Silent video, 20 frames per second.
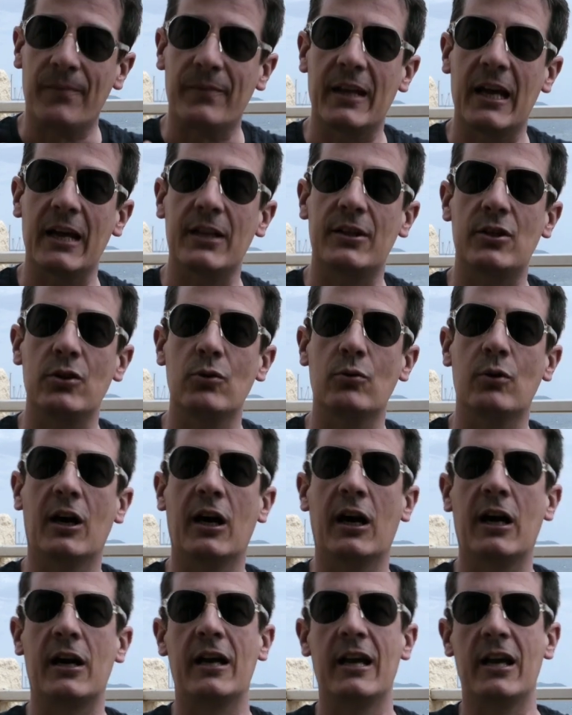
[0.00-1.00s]
that you
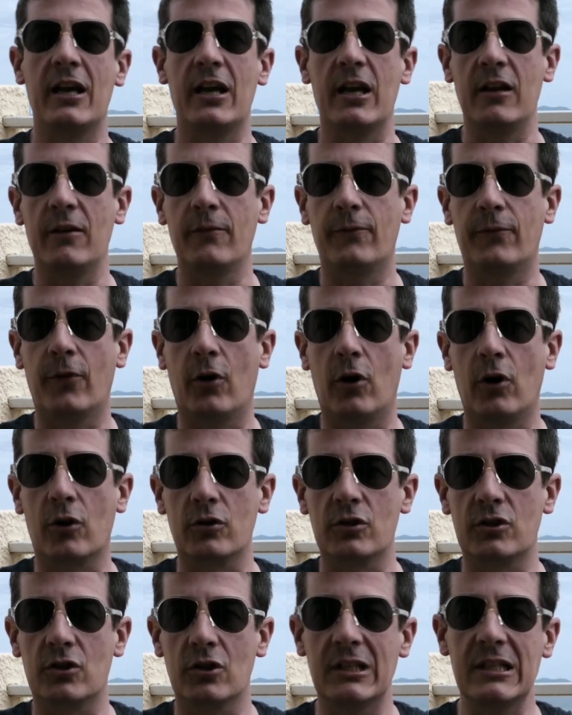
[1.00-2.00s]
are in
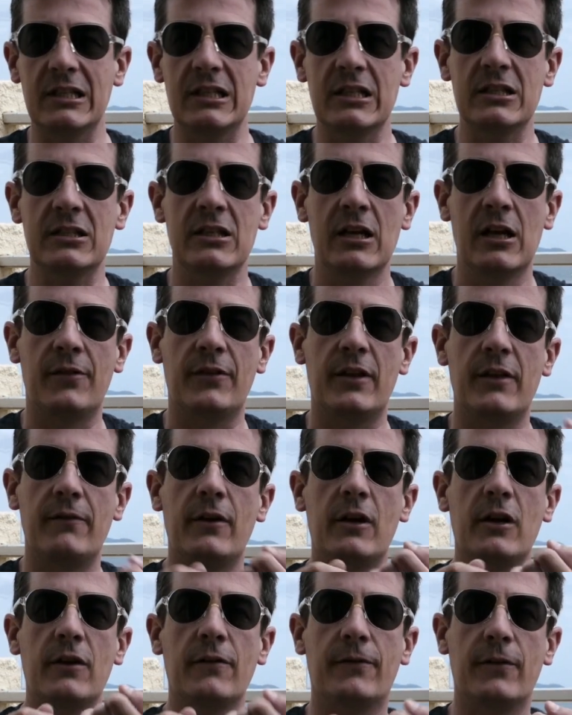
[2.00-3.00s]
focus. So this is the
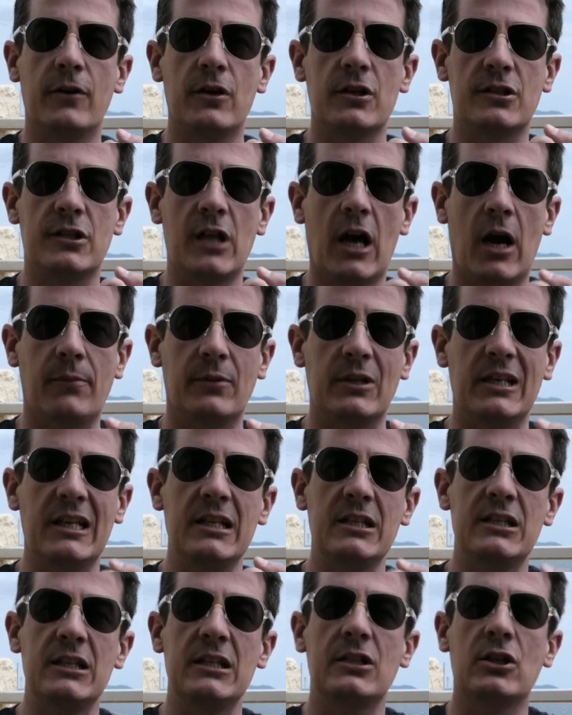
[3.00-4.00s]
very first doubt.
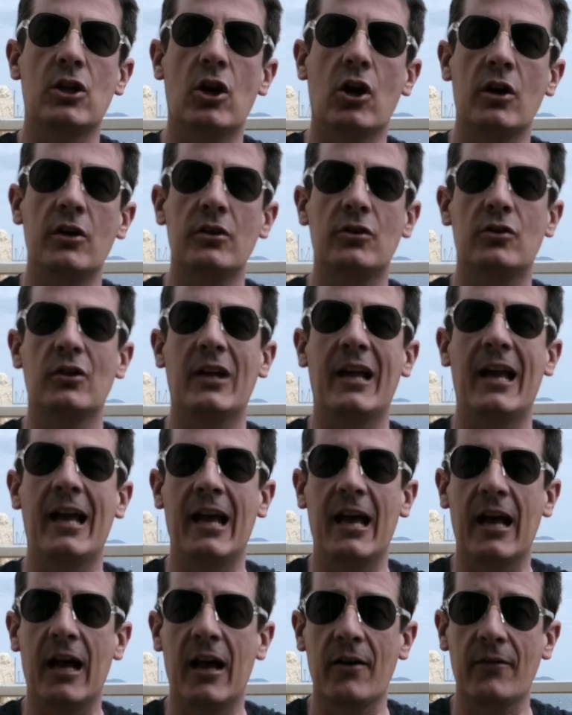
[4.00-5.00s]
Is it going to
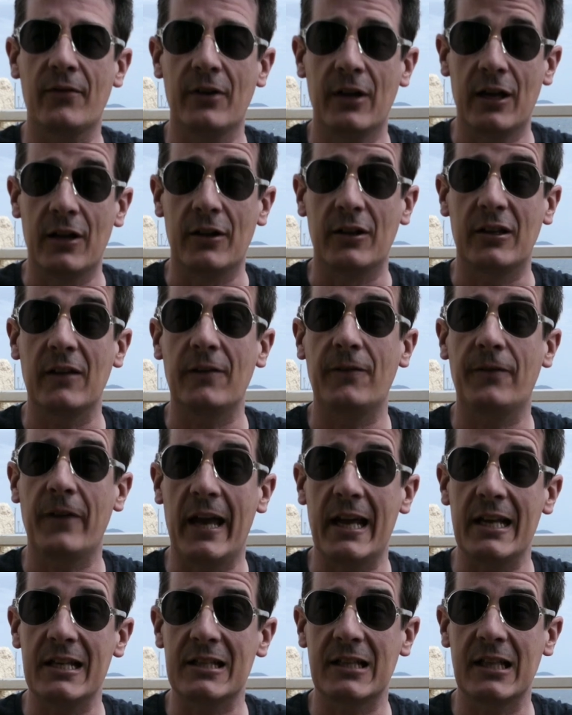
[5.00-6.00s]
have the
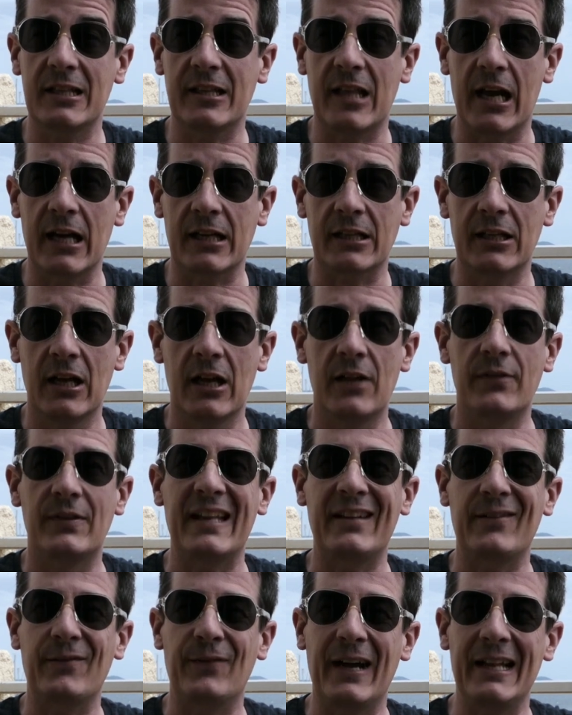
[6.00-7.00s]
phase detect
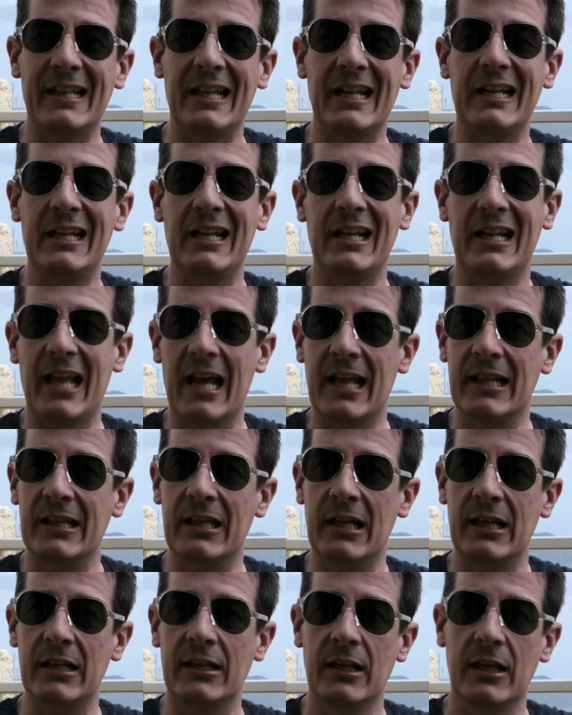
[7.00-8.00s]
that finally
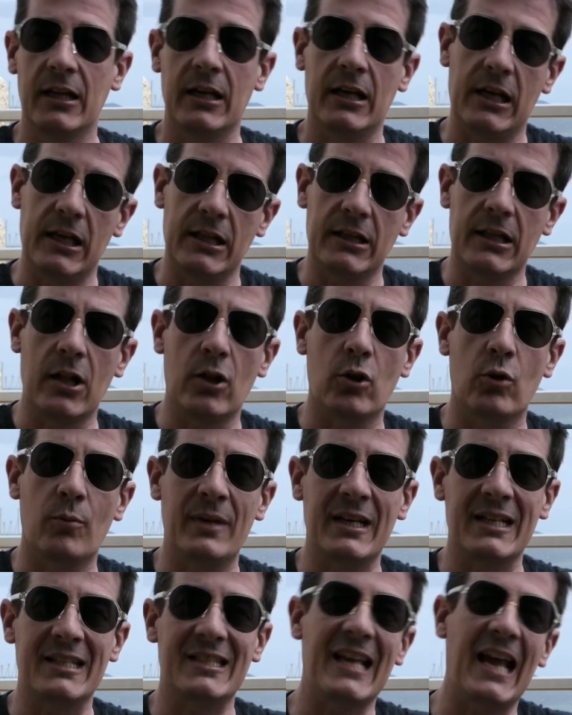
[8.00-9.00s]
landed in the
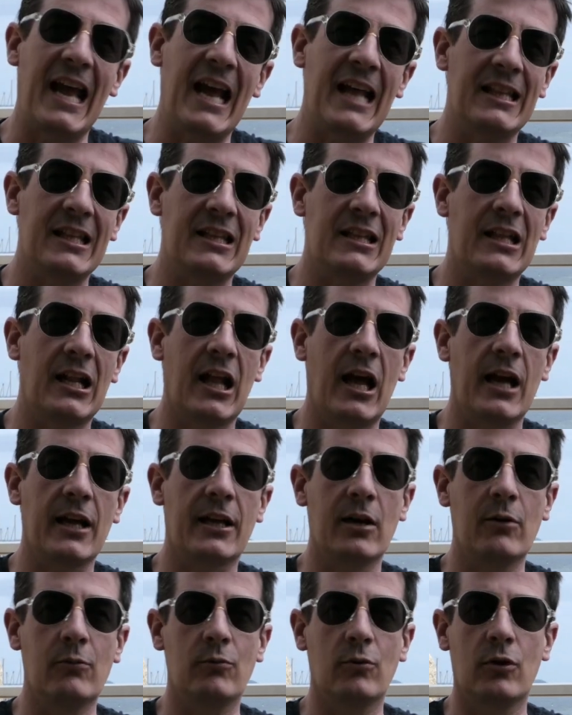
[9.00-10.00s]
Lumix and in the
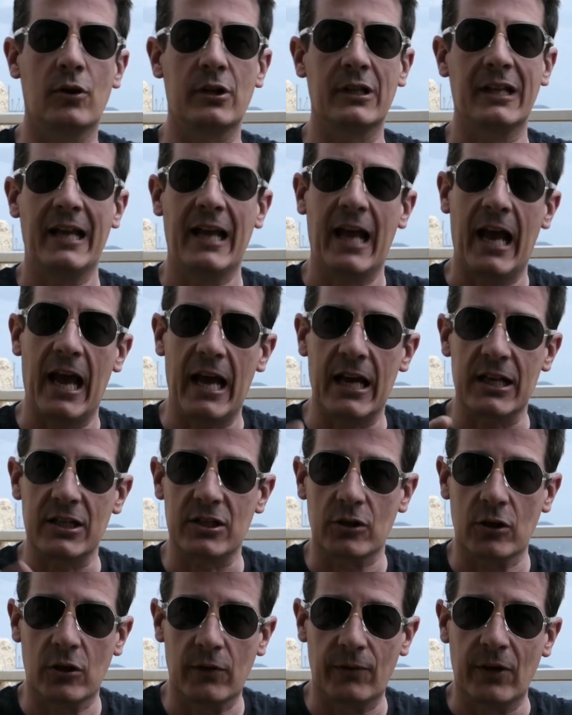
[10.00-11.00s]
Leica world as
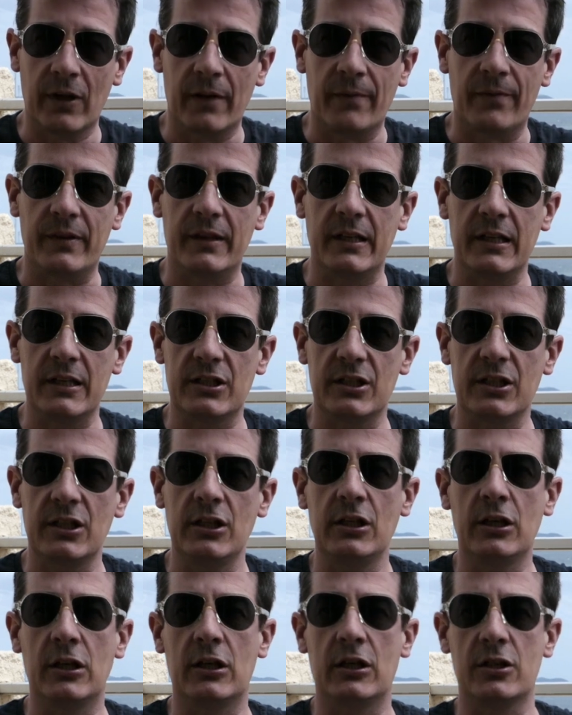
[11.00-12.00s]
of this
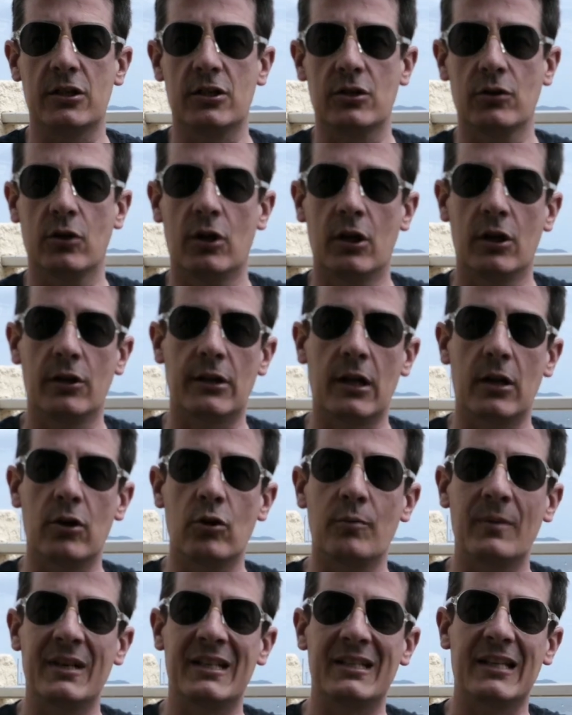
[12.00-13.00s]
year? So the
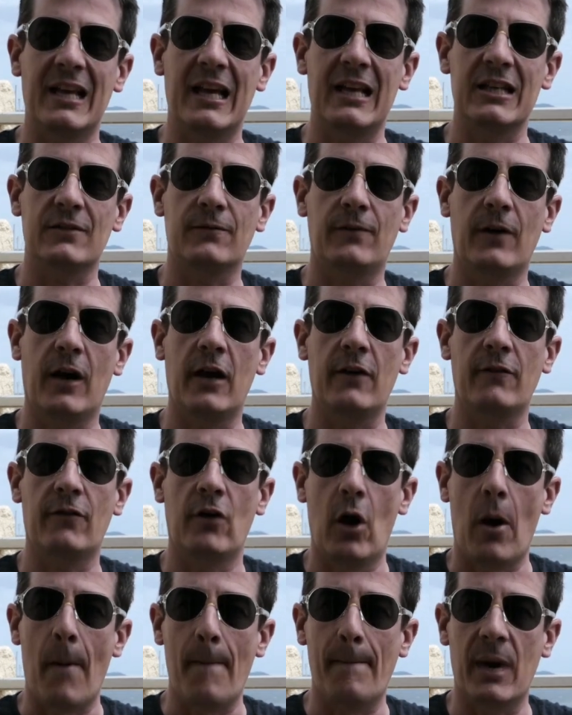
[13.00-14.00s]
Lumix S5
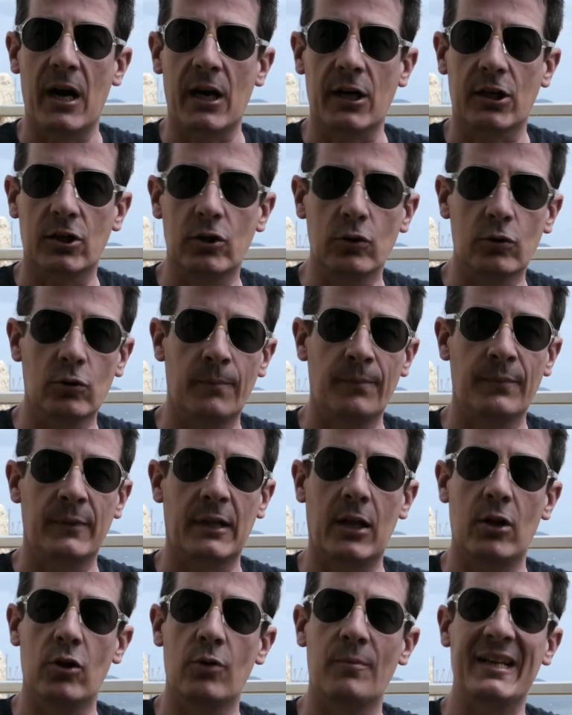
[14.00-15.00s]
Mark II,
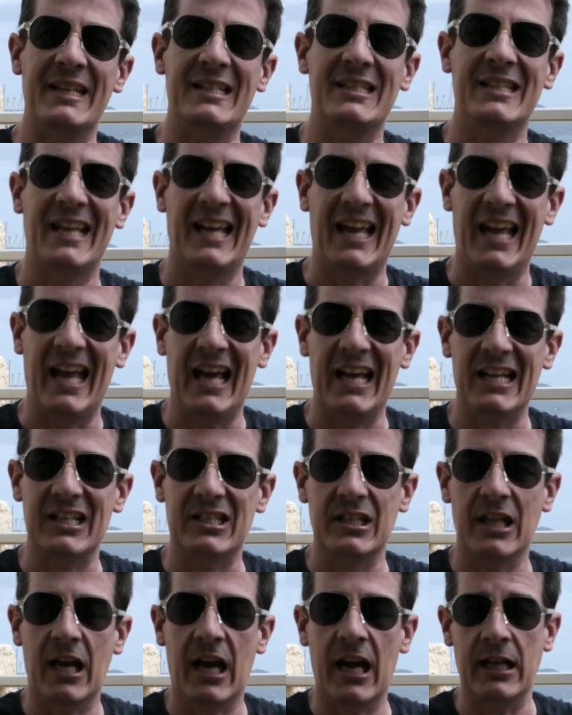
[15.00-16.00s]
the Lumix
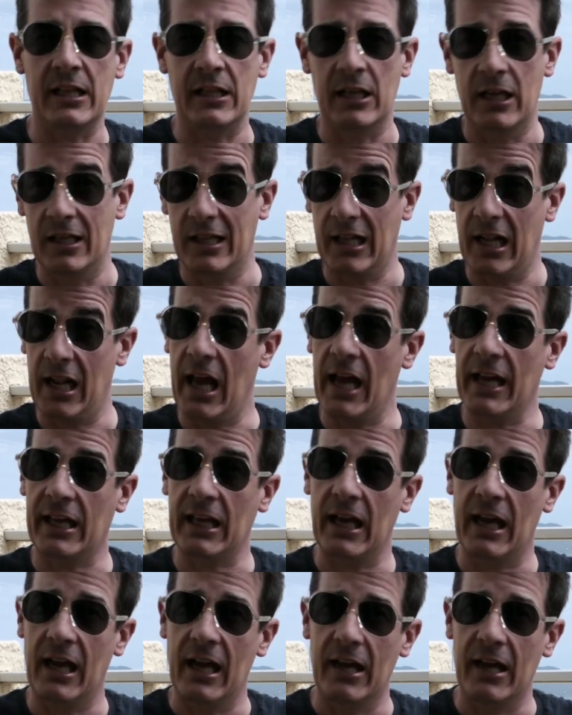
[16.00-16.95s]
S9, the Leica